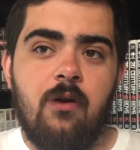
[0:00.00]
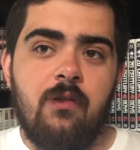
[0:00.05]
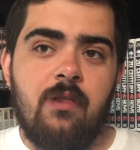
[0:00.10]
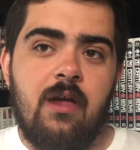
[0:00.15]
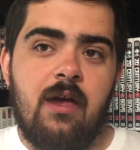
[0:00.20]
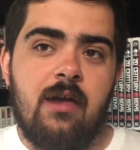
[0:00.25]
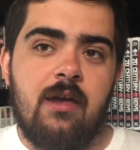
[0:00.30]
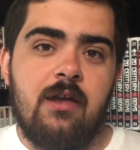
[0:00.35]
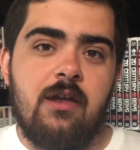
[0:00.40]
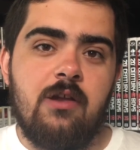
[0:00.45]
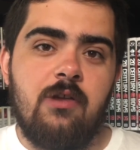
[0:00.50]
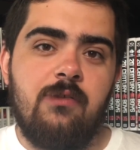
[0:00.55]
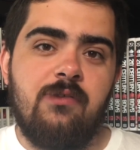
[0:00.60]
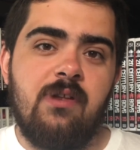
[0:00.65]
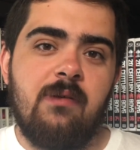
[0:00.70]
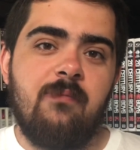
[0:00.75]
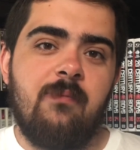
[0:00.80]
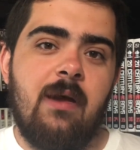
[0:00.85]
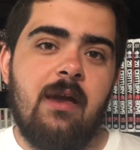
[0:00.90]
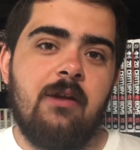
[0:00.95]
all that, you
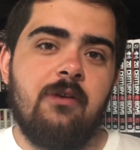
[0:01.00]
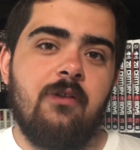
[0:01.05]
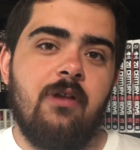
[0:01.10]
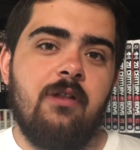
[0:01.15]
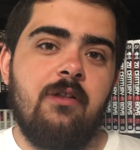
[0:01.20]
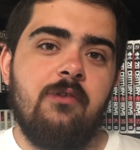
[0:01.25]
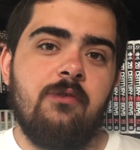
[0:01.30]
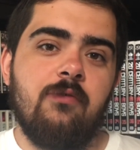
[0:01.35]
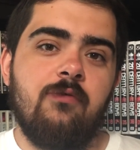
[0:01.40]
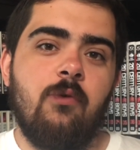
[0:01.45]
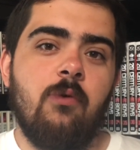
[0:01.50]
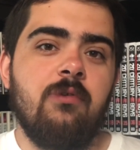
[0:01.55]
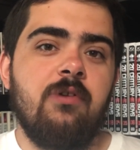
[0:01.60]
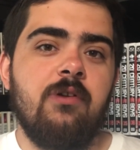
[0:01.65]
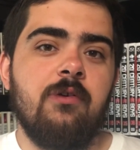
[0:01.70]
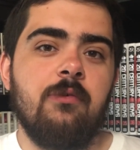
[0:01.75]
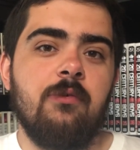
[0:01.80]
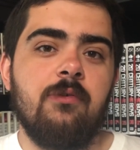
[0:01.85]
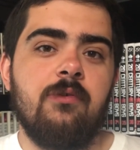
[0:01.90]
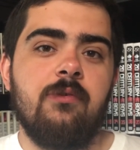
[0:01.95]
step back and you're like, these are
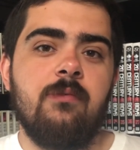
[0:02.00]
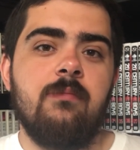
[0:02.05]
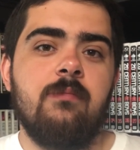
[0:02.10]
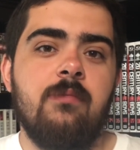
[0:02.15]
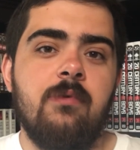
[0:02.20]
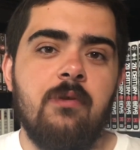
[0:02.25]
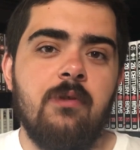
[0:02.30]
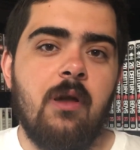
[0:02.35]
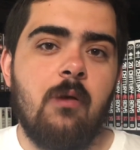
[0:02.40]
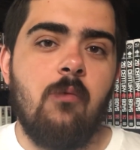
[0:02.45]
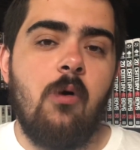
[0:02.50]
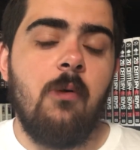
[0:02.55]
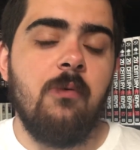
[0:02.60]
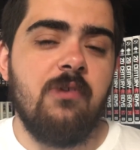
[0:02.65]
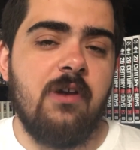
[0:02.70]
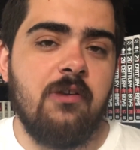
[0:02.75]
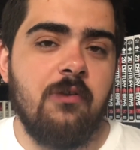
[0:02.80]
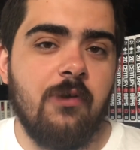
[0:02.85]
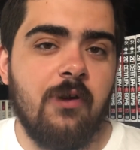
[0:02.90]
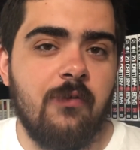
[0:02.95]
14-year-olds. Like, what was
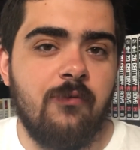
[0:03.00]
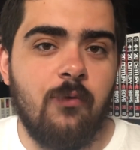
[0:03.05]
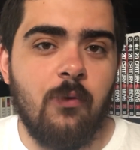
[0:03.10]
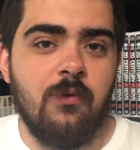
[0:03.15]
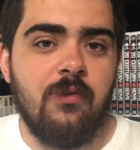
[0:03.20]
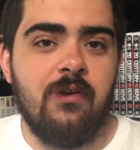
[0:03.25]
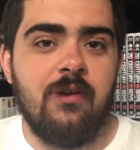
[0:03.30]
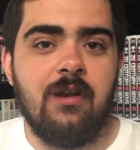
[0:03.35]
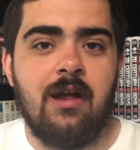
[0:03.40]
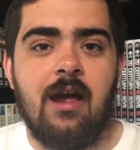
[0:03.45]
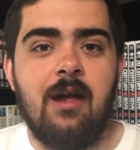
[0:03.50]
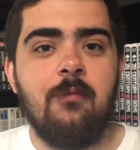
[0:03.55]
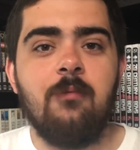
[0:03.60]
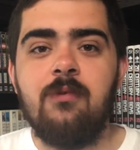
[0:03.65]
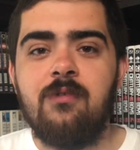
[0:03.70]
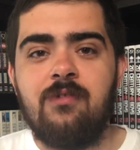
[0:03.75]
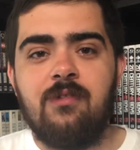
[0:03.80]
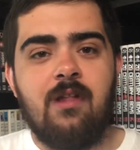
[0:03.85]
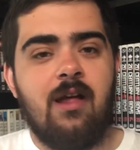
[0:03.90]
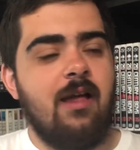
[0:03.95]
I doing at 14? I
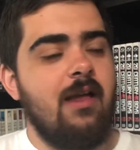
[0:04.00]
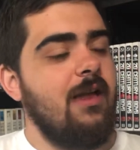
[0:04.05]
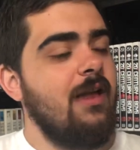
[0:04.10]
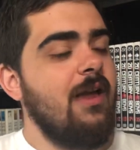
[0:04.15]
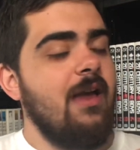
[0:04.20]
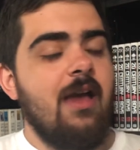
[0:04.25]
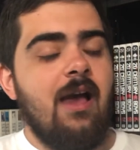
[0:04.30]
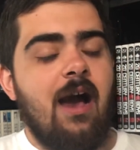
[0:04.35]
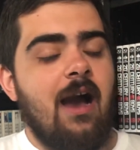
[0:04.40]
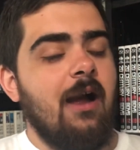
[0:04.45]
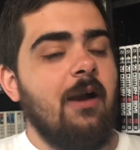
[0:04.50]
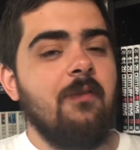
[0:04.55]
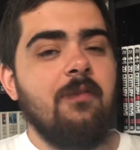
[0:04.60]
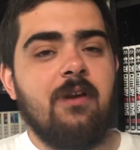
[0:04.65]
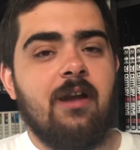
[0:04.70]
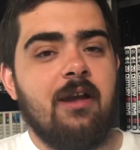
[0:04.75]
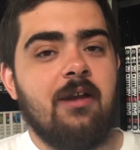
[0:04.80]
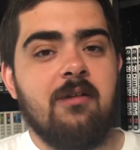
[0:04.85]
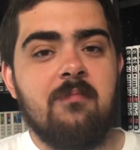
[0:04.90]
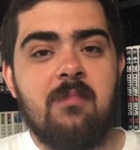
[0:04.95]
don't
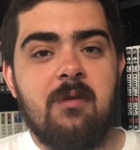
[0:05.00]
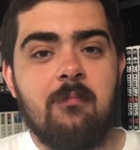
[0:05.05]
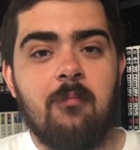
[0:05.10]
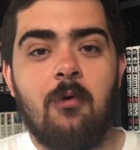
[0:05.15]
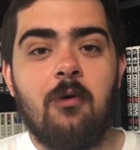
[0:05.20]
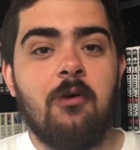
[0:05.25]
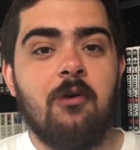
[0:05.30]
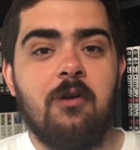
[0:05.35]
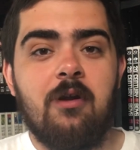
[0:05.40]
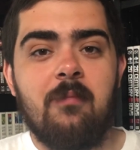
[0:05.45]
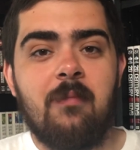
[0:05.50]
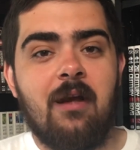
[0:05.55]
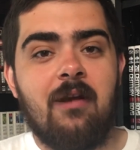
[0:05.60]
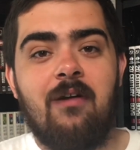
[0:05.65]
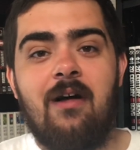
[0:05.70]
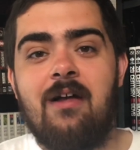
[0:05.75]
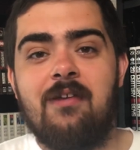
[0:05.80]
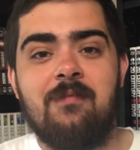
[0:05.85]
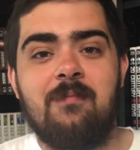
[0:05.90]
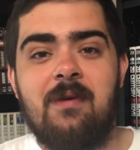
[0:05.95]
think I could be murdering my
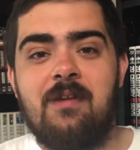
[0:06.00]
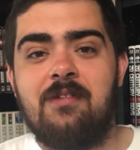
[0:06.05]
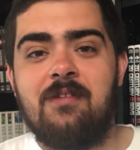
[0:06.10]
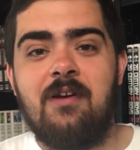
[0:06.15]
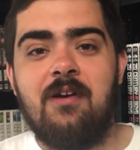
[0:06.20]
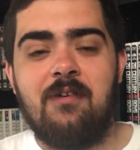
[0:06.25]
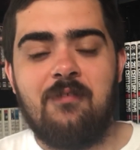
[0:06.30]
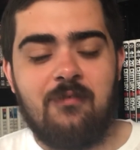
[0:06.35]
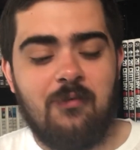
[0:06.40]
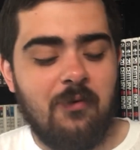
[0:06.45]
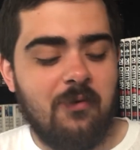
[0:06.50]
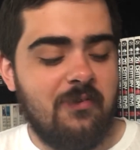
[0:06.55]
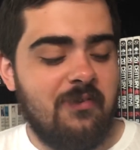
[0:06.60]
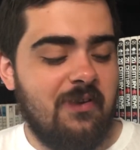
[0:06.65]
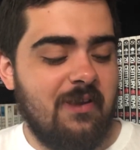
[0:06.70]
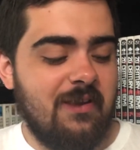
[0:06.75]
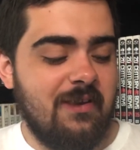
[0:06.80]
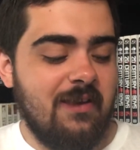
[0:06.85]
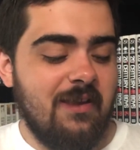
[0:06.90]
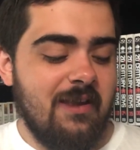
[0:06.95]
classmates at
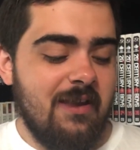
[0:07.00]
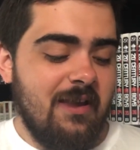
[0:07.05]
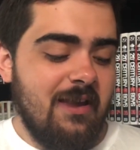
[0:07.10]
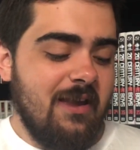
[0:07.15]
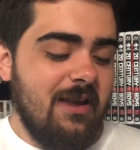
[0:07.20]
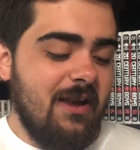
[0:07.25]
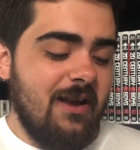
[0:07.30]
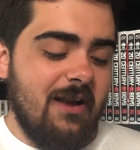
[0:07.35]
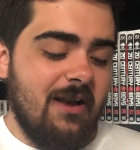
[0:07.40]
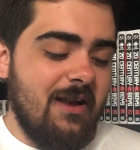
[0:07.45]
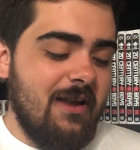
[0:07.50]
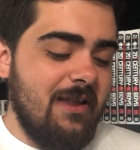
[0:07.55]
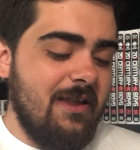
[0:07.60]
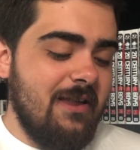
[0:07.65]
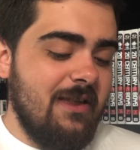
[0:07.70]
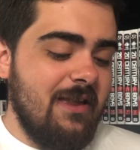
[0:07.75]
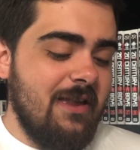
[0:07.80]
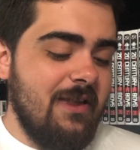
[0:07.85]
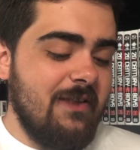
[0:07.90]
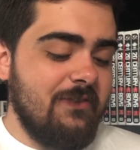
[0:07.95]
14.
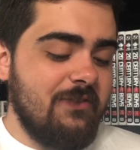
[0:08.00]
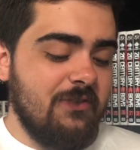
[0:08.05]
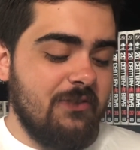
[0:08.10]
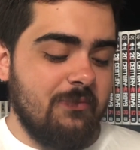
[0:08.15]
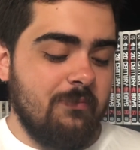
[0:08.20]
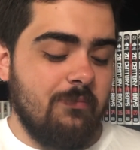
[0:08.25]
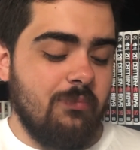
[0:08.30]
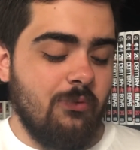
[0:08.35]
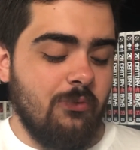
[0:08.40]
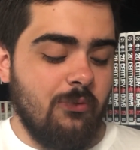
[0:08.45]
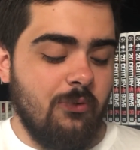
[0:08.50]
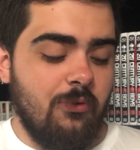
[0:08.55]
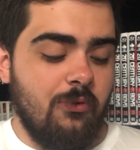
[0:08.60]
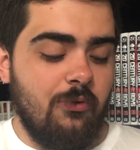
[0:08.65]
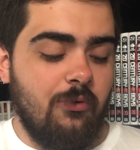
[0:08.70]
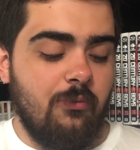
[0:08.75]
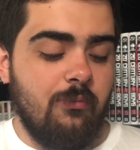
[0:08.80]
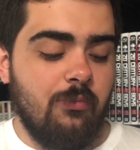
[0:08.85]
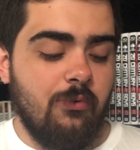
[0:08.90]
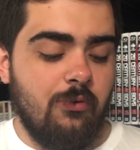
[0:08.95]
It's just
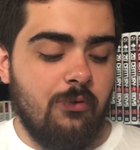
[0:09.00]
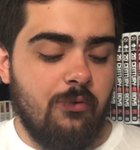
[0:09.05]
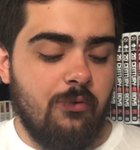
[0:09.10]
brutal.